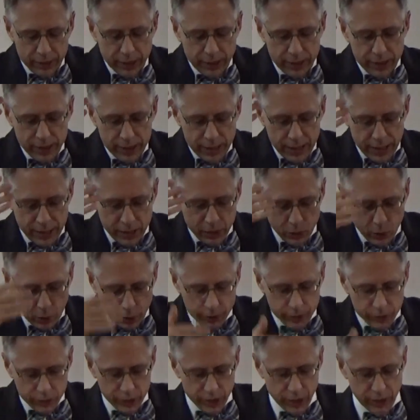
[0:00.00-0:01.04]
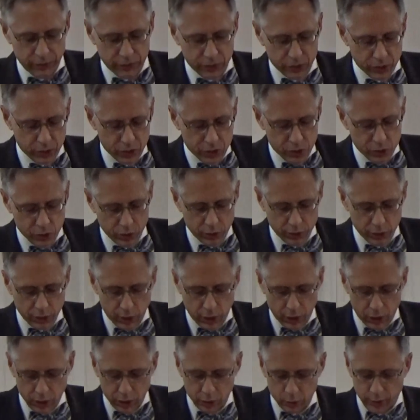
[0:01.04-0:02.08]
Indeed, your sheaves stood
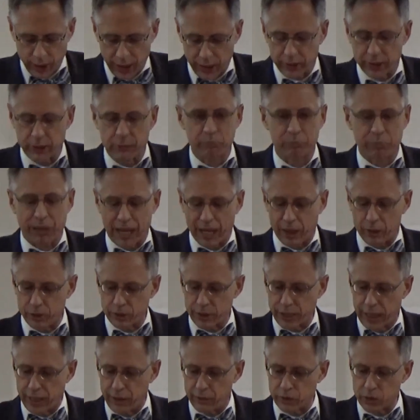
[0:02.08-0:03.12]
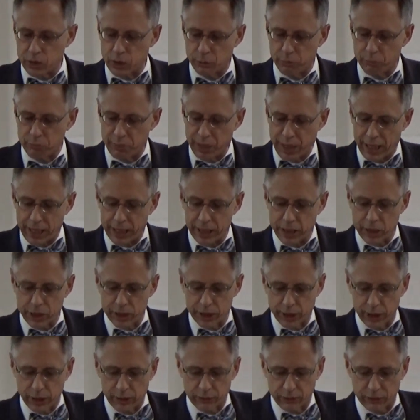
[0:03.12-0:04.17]
all around and bowed down to my
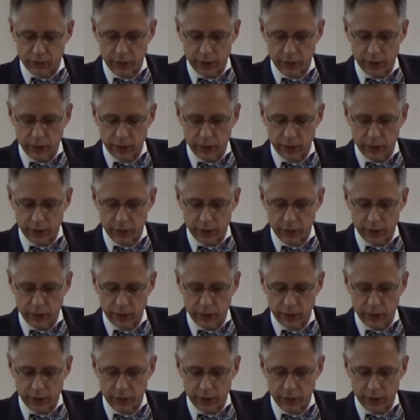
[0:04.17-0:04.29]
sheaf.